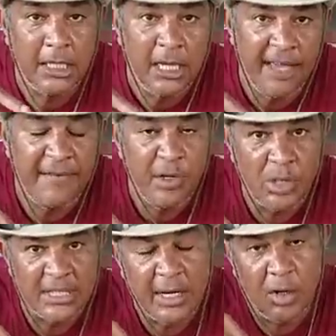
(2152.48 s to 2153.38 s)
if you
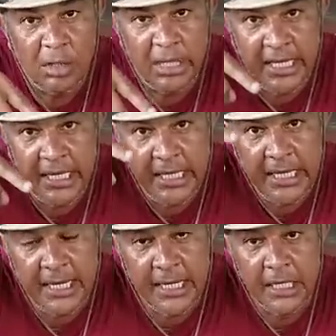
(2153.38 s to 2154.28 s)
notice along the,
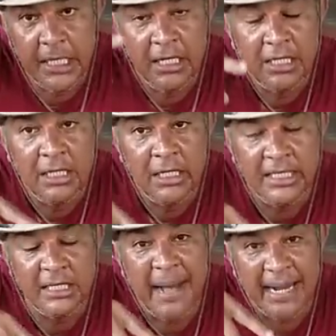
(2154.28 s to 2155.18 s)
the
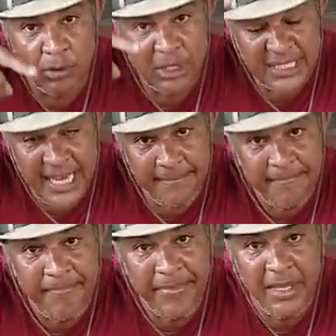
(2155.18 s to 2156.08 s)
tomato stem,
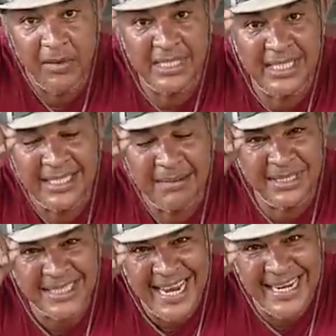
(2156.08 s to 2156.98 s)
you will see some
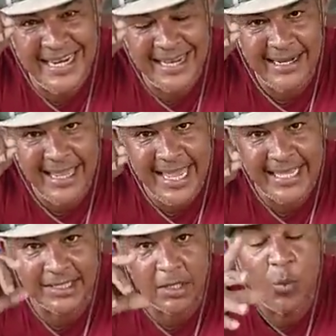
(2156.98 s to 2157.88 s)
tiny little
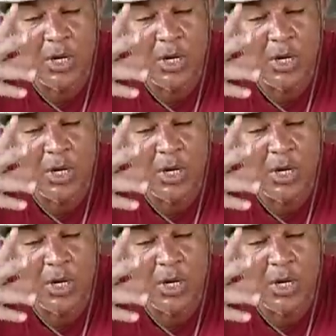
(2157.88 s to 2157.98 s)
hairs. Well,